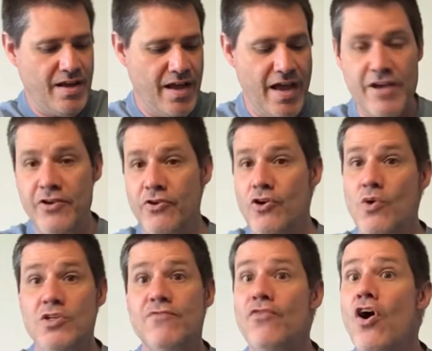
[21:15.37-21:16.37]
and you can go
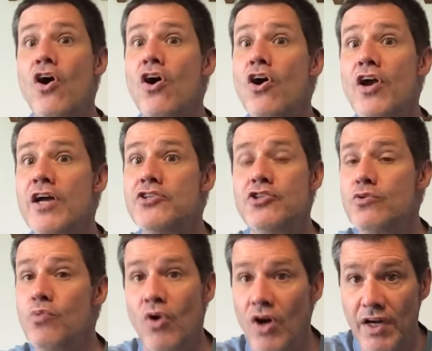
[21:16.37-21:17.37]
as far as you
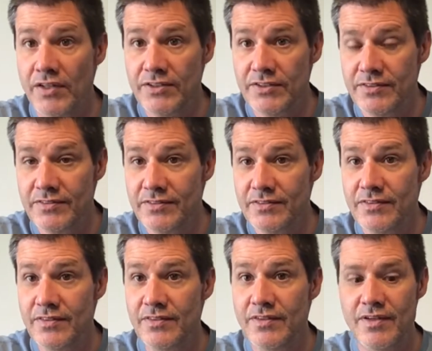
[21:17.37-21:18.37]
want,
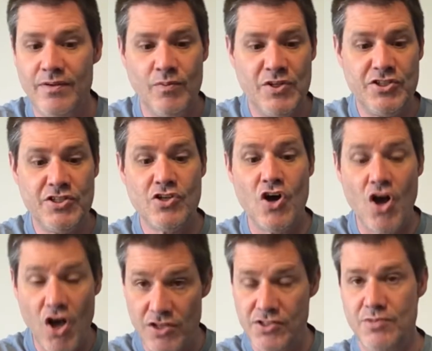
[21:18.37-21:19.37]
which is
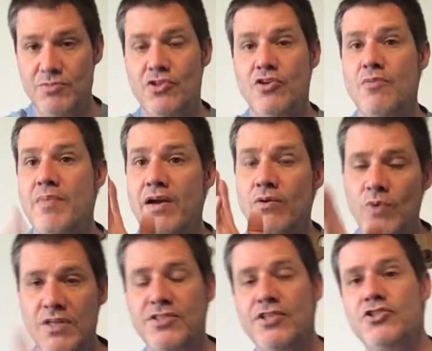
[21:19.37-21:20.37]
awesome. So no matter
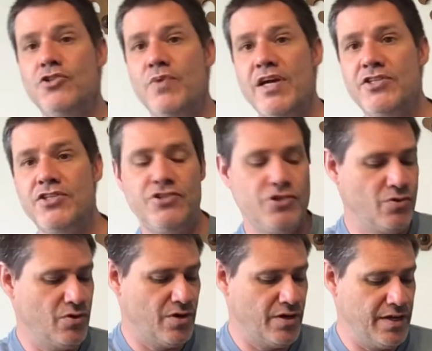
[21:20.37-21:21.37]
what situation you
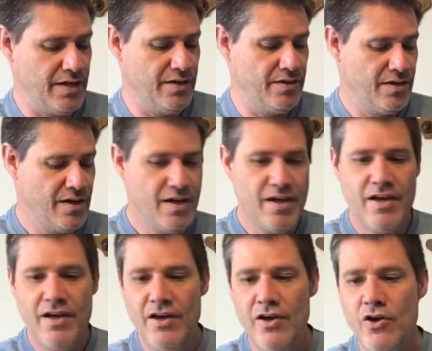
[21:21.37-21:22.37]
are in,
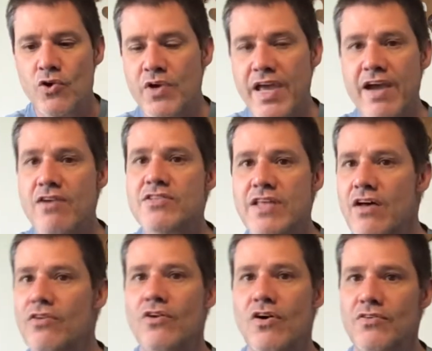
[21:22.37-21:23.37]
who cares how
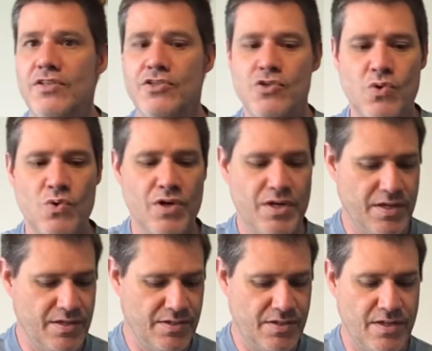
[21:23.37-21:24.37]
long this cord
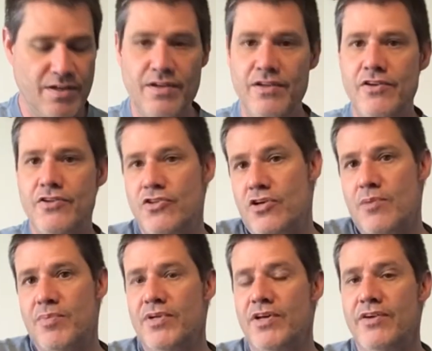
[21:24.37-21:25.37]
is? You just hook
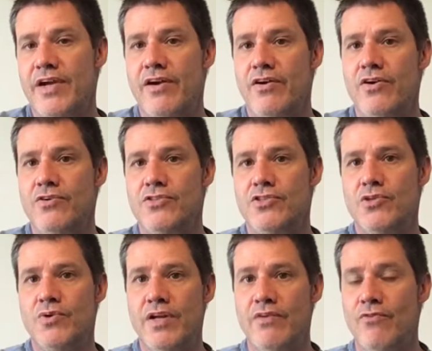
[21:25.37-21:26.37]
up another air hose
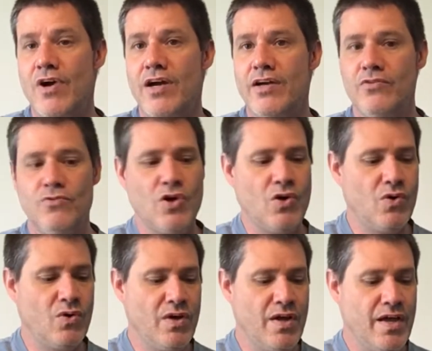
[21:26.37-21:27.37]
to it and rock and
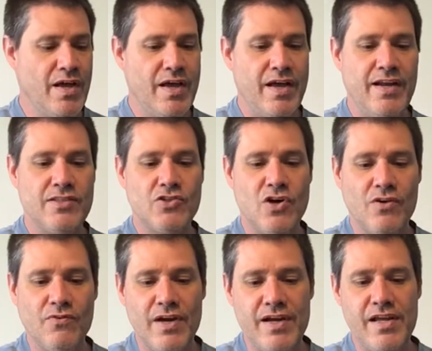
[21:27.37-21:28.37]
roll, and it's all
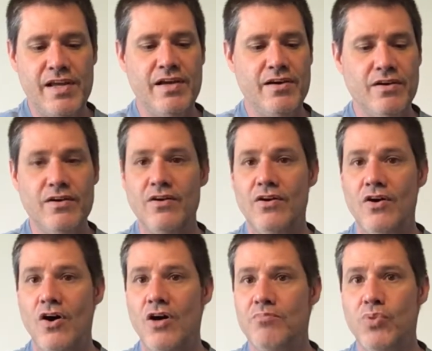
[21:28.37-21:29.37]
right here
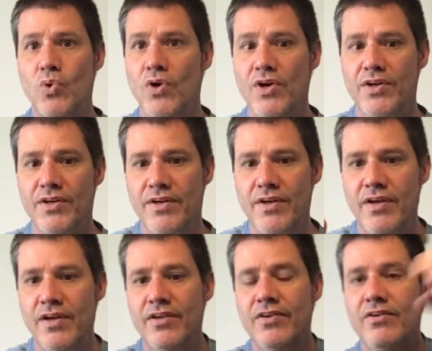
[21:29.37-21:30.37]
on board.
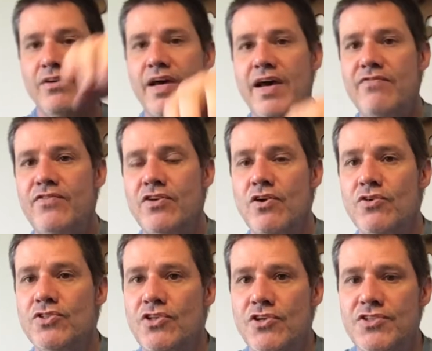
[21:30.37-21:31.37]
You don't have to go
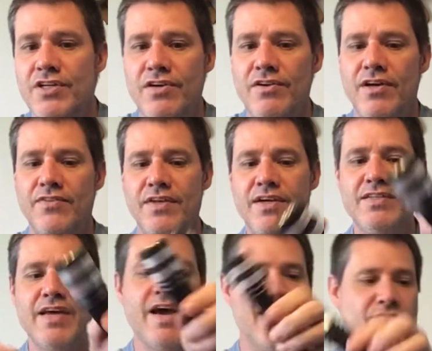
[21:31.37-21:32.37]
searching or nothing,
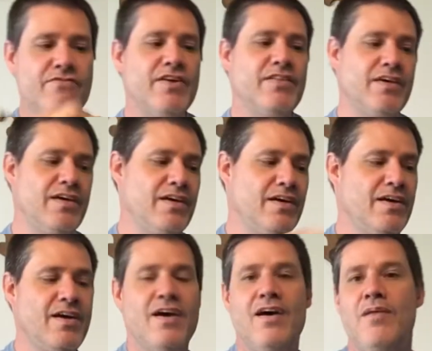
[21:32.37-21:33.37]
because everything
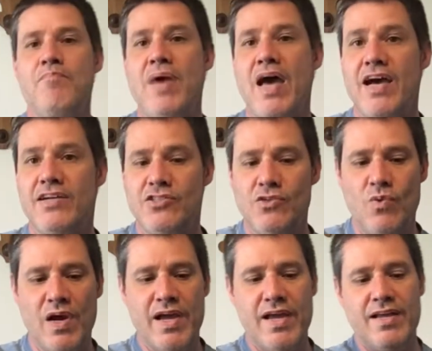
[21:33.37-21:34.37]
packs
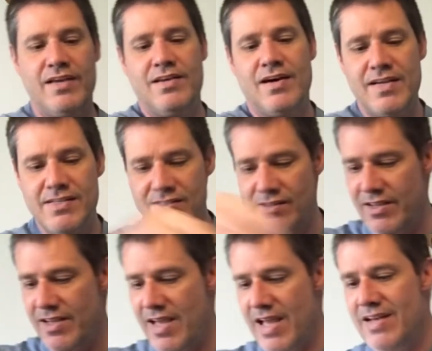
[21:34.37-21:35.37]
away
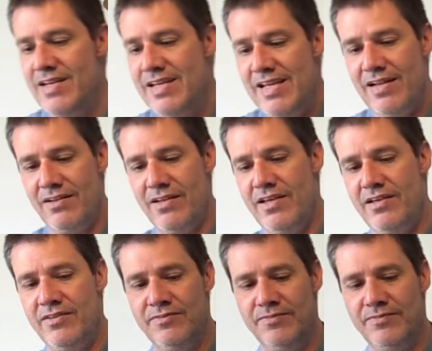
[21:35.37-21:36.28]
nicely and neatly